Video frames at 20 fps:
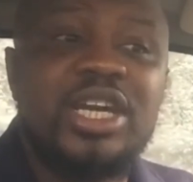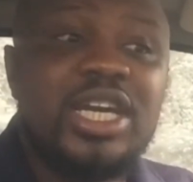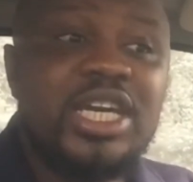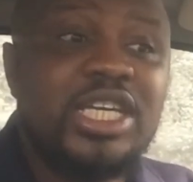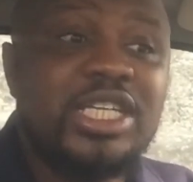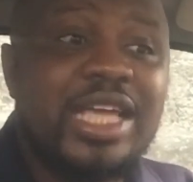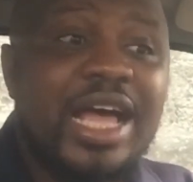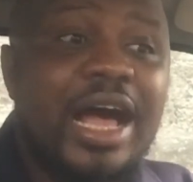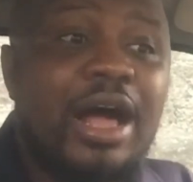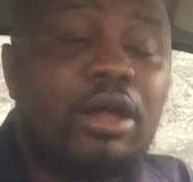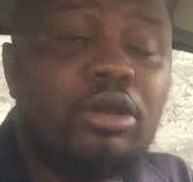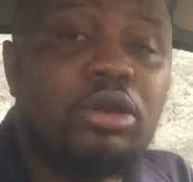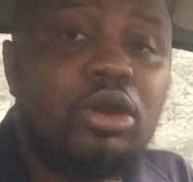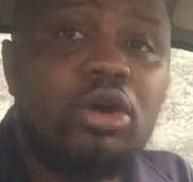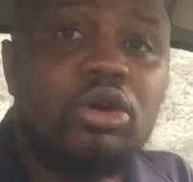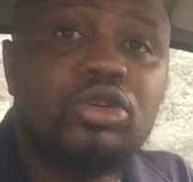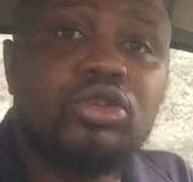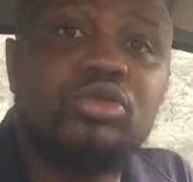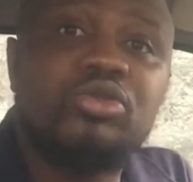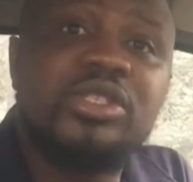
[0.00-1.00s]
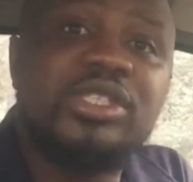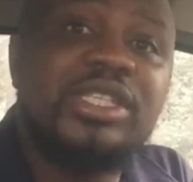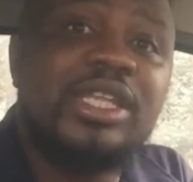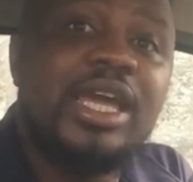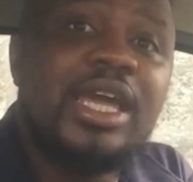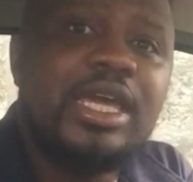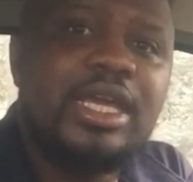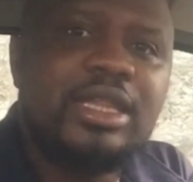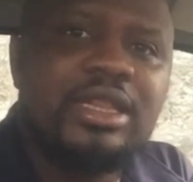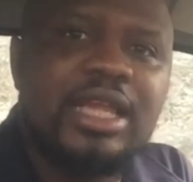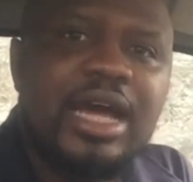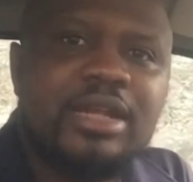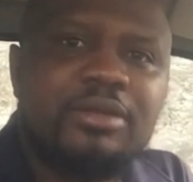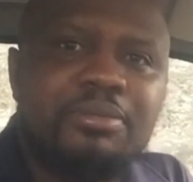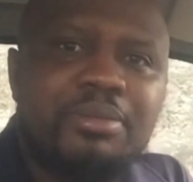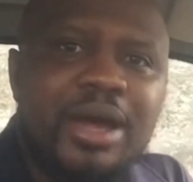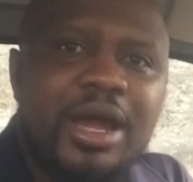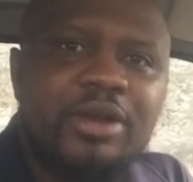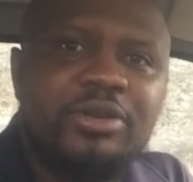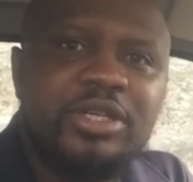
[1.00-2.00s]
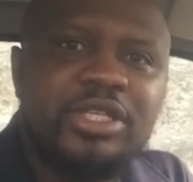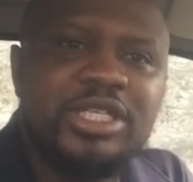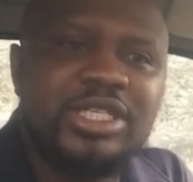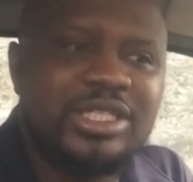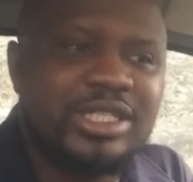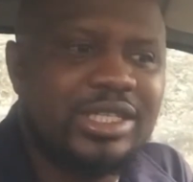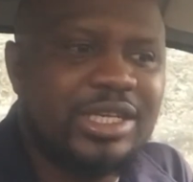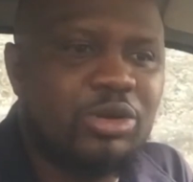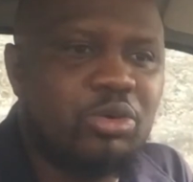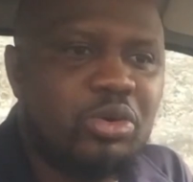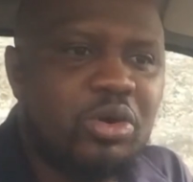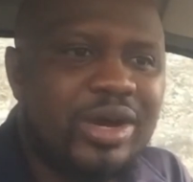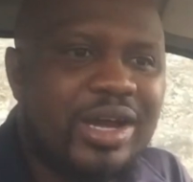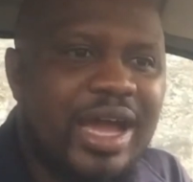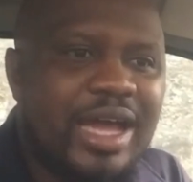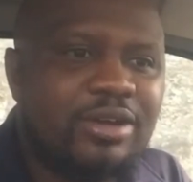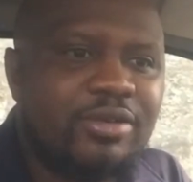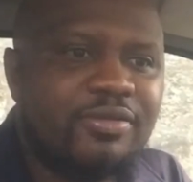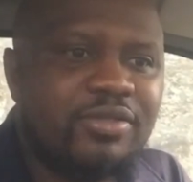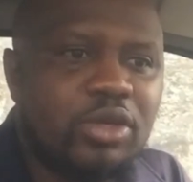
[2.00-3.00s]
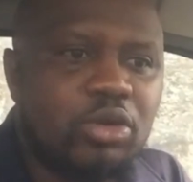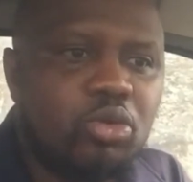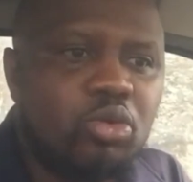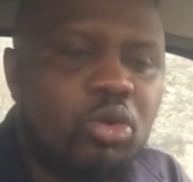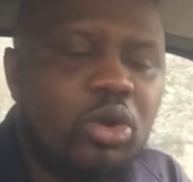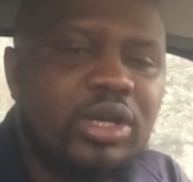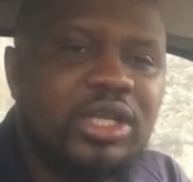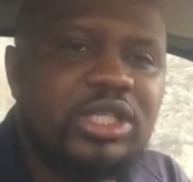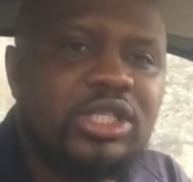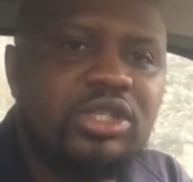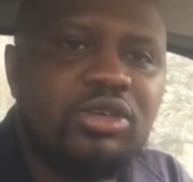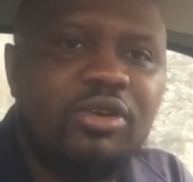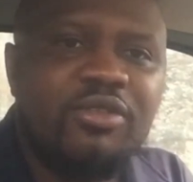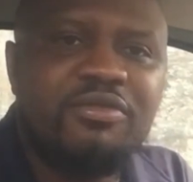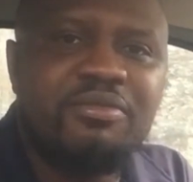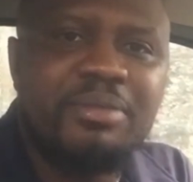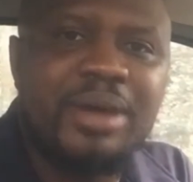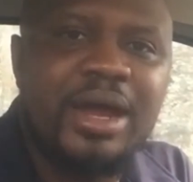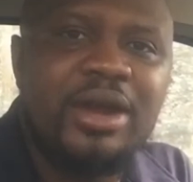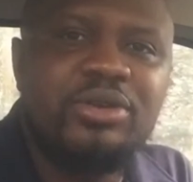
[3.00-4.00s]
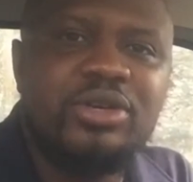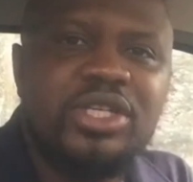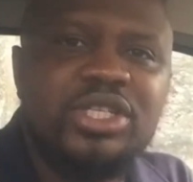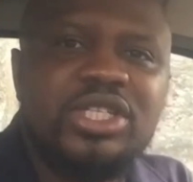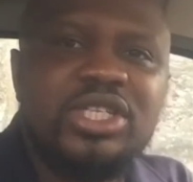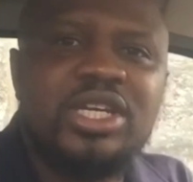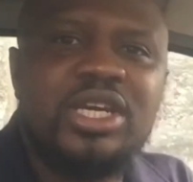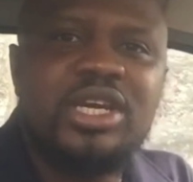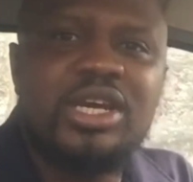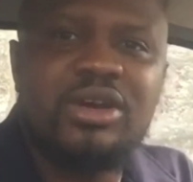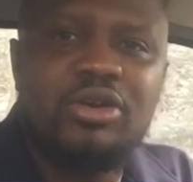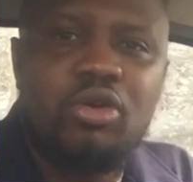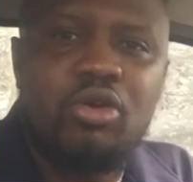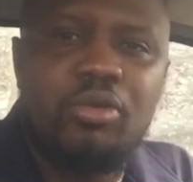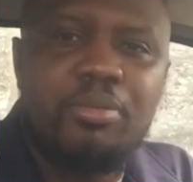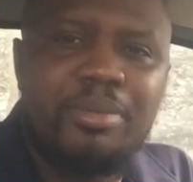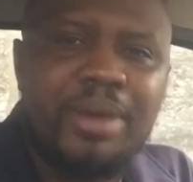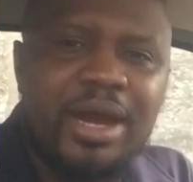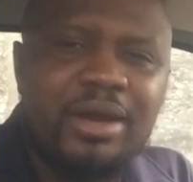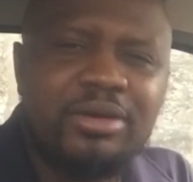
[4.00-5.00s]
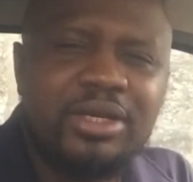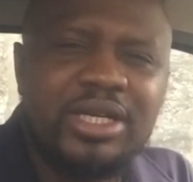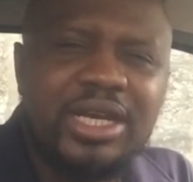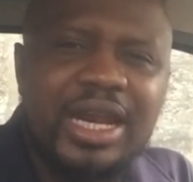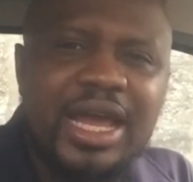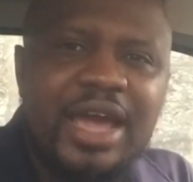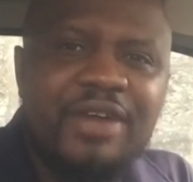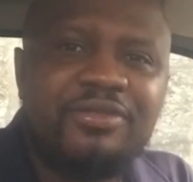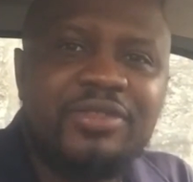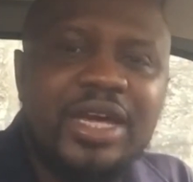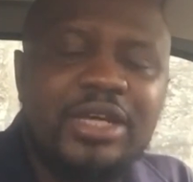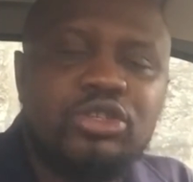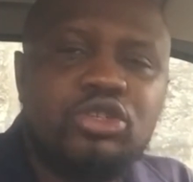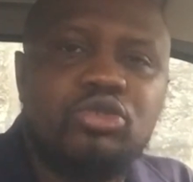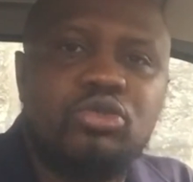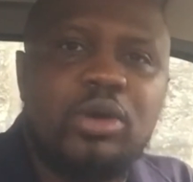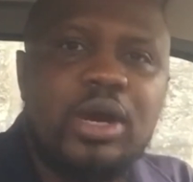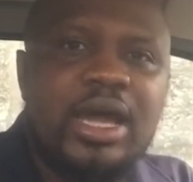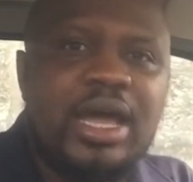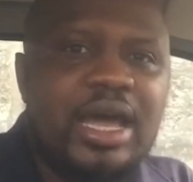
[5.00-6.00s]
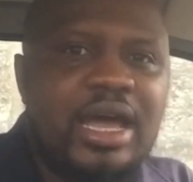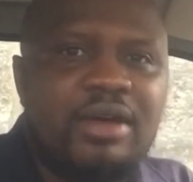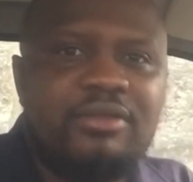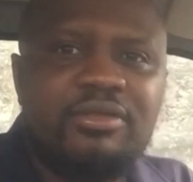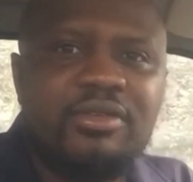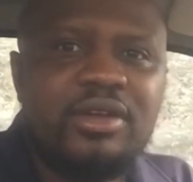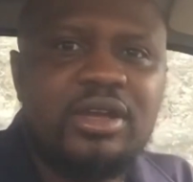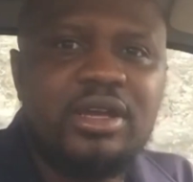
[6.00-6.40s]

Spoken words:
It's how long you stay in that marriage. It's the kind of the quality of marriage or married life that you have.